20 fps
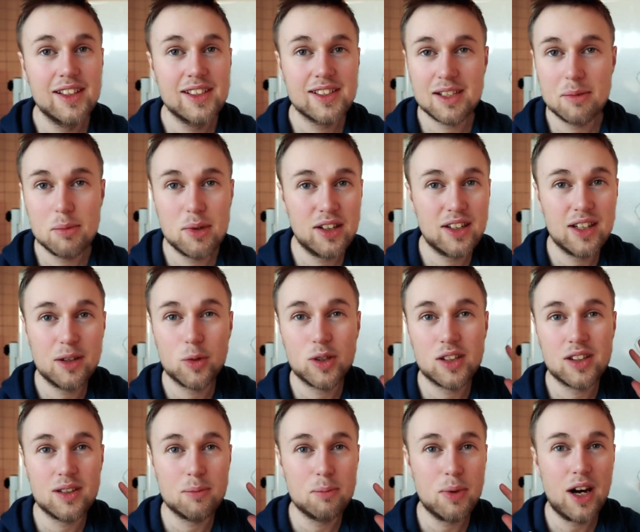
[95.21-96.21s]
Similarly
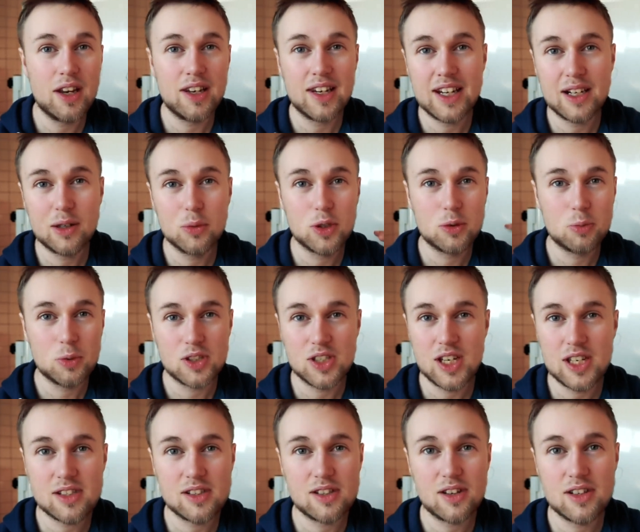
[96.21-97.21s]
with the body language, with
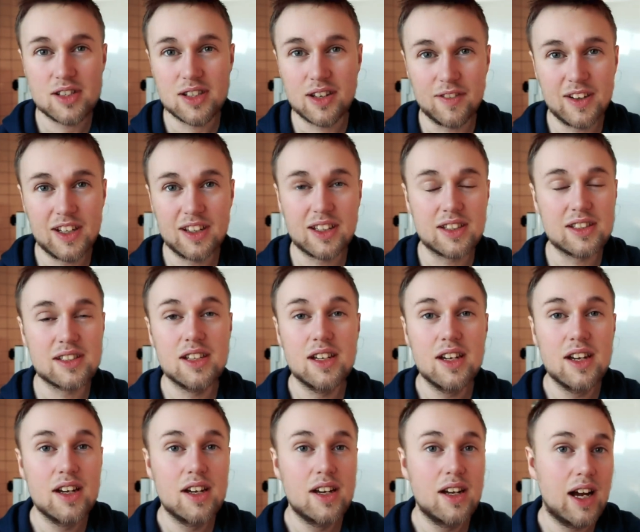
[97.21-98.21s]
gestures, I think
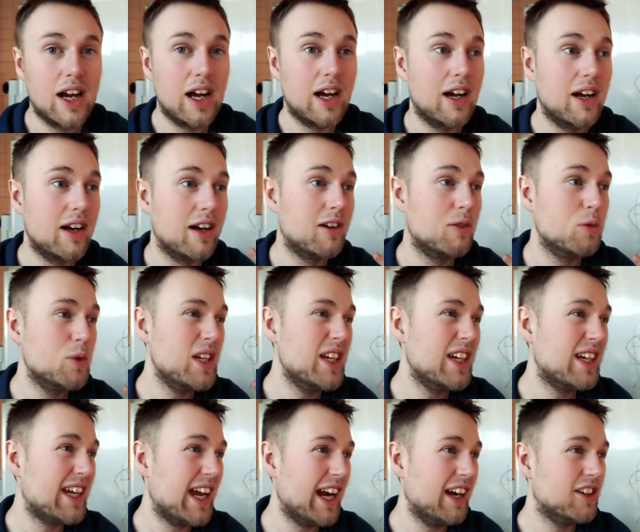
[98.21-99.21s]
that
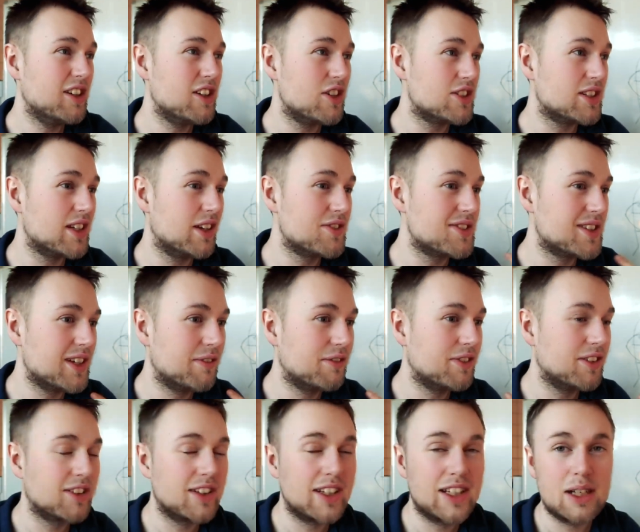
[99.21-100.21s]
we carry ourselves
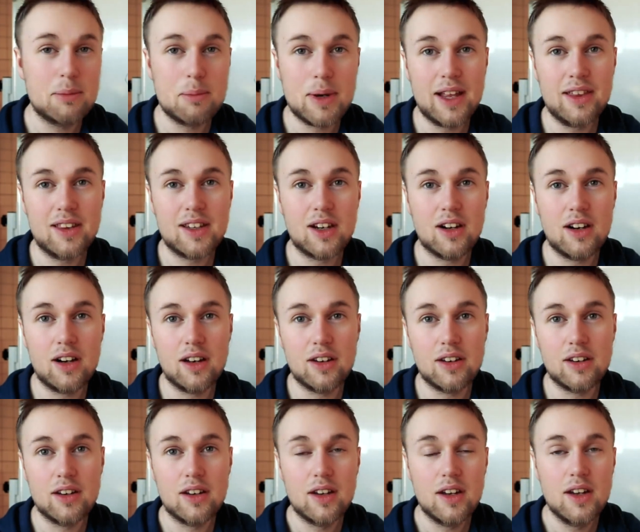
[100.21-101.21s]
differently depending
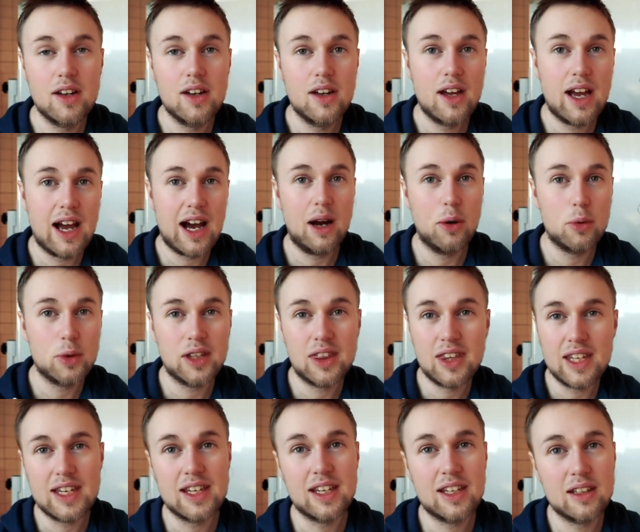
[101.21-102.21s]
on how we
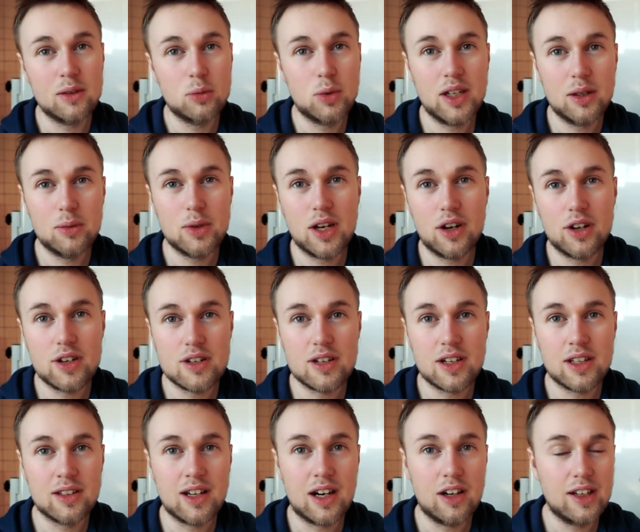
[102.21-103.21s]
think and where we are
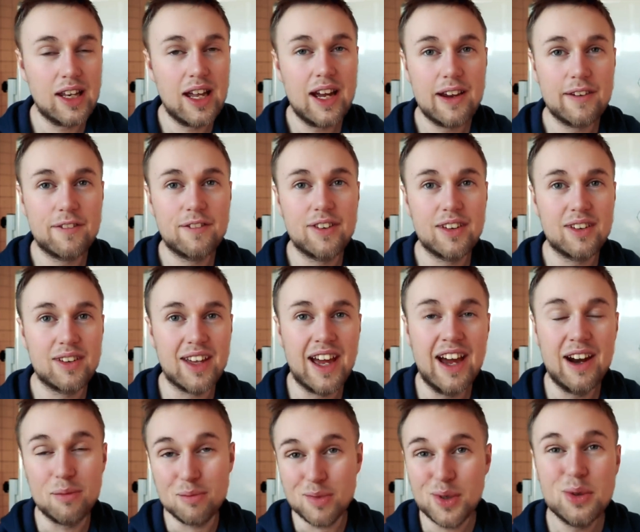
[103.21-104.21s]
in our life and
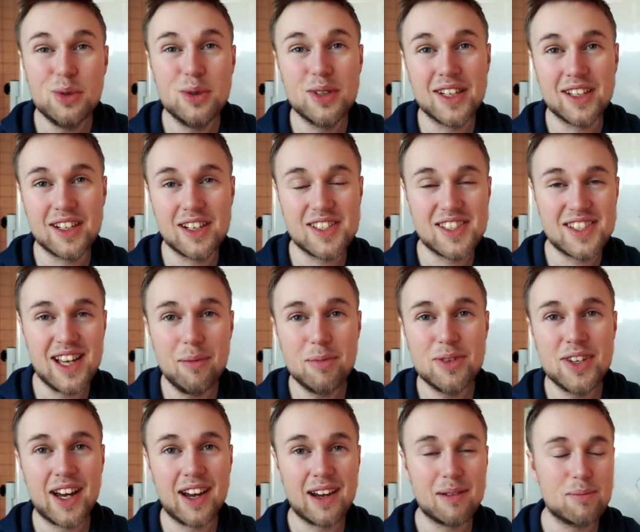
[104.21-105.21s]
our mood and our
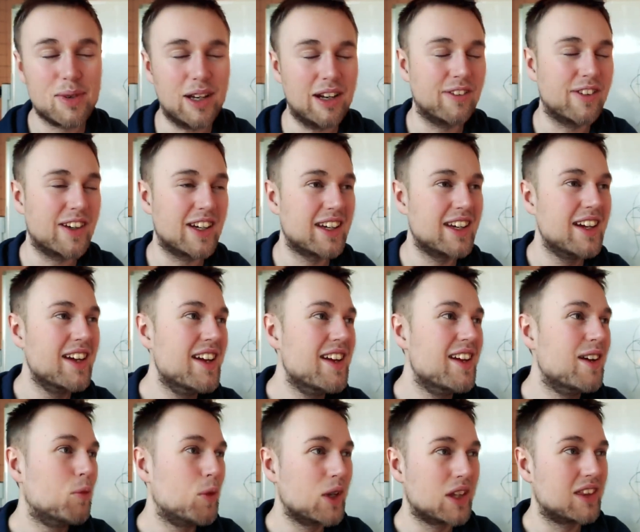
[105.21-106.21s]
subtype. But I think
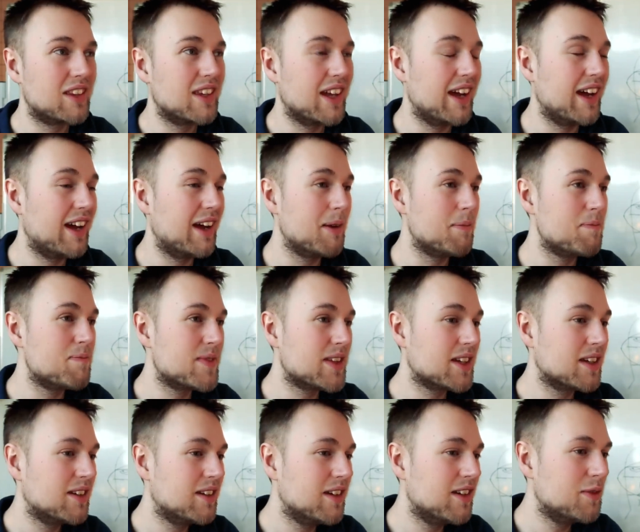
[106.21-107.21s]
with
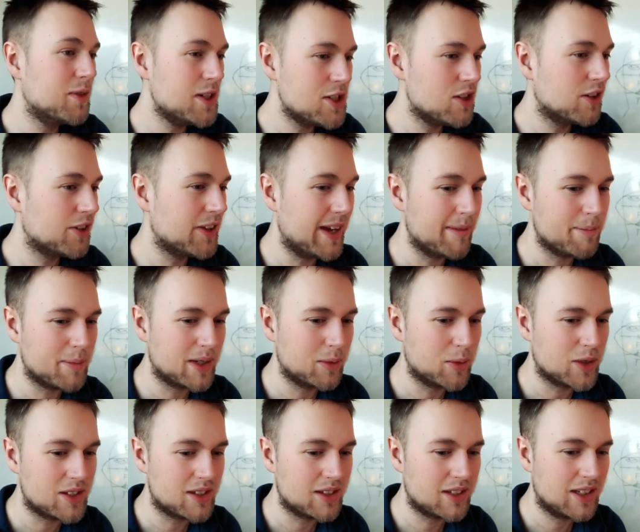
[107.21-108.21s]
visual typing,
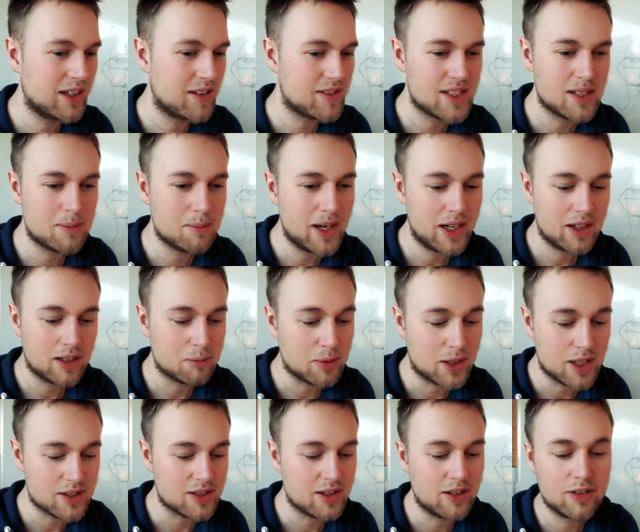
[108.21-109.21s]
and what gives it merit,
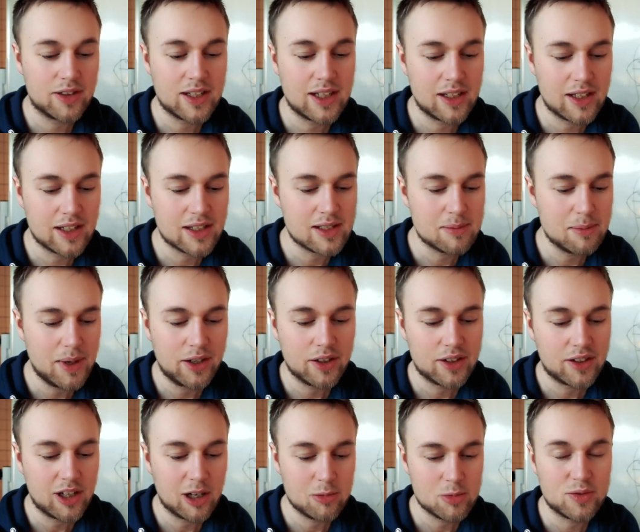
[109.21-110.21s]
because I don't think its
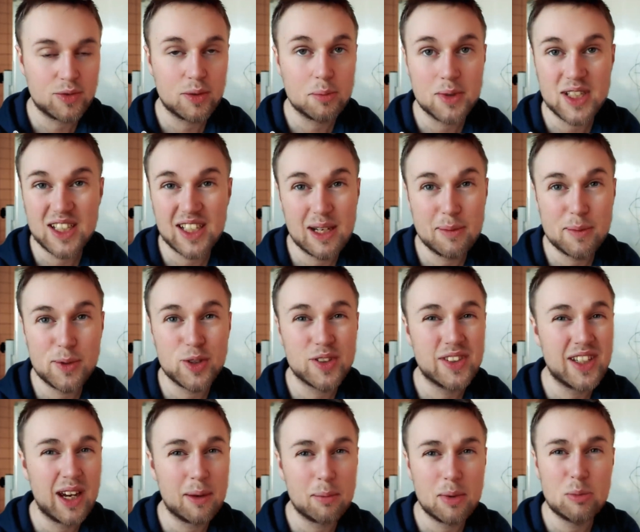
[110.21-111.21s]
merit comes from being able to
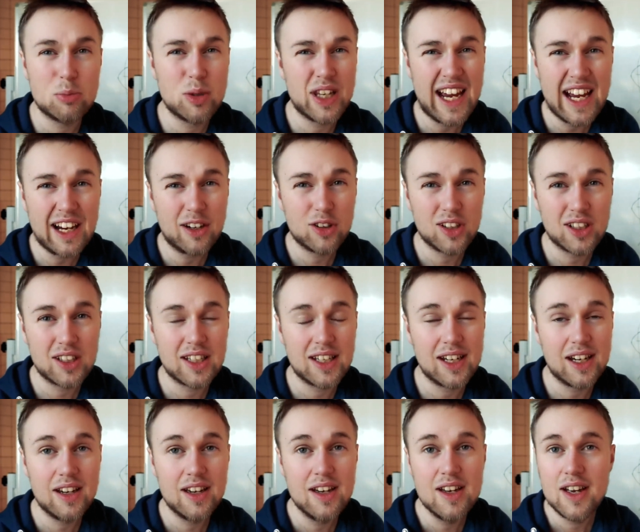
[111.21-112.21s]
type people
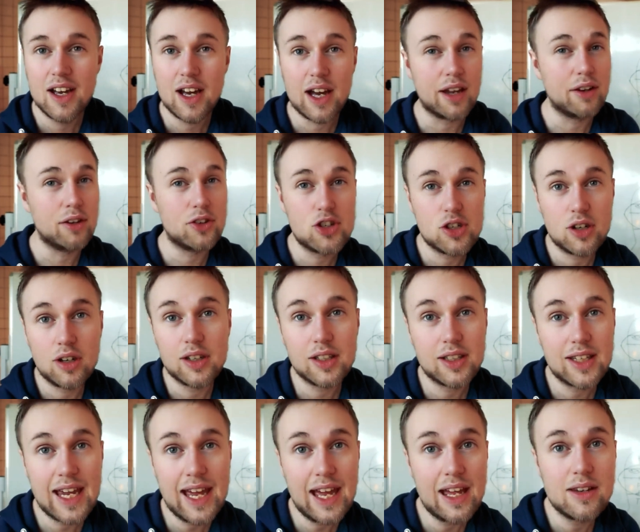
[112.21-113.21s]
accurately. I'm not sure
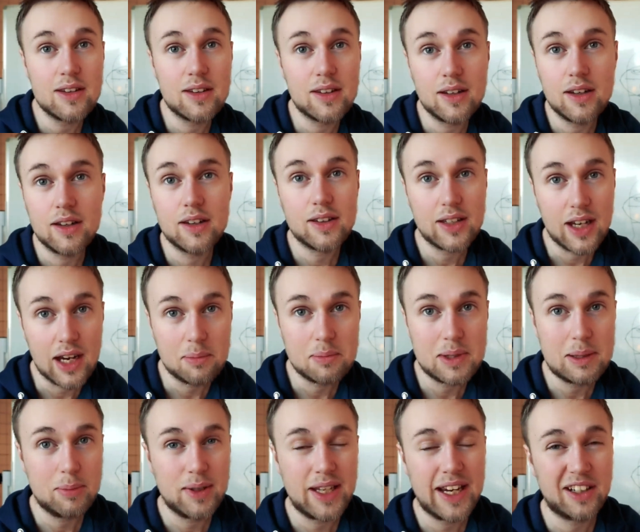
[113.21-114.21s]
it can type
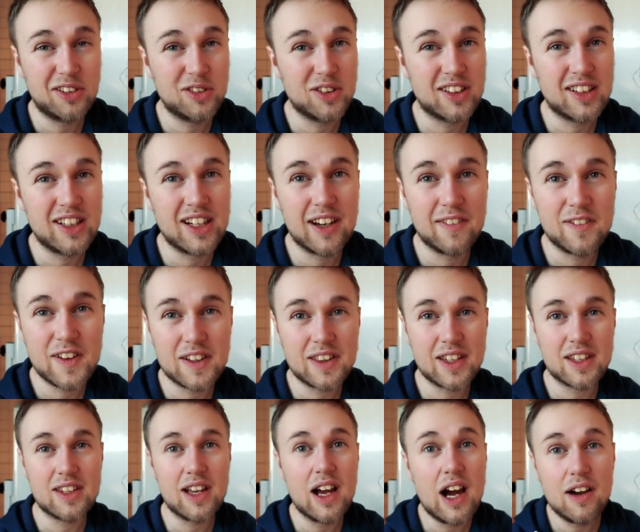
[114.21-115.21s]
people accurately. I think
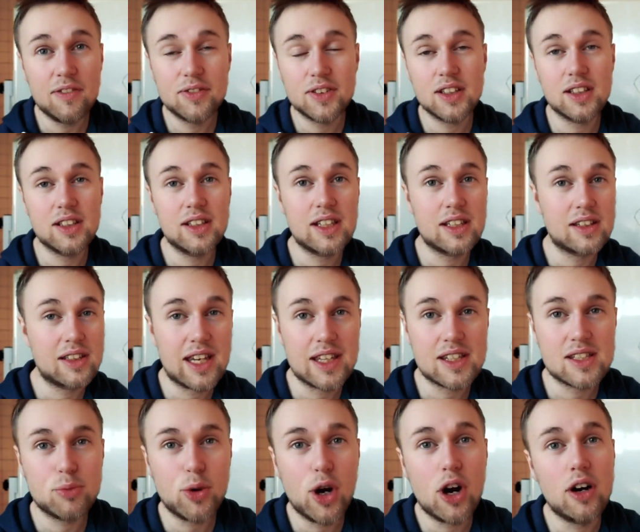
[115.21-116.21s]
that often it
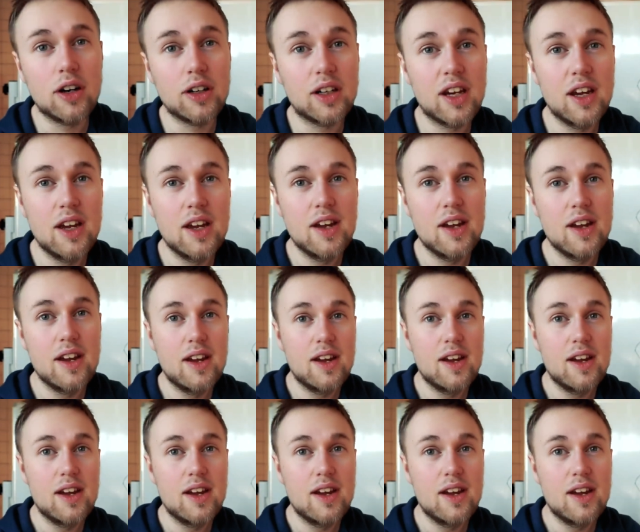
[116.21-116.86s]
gets wrong.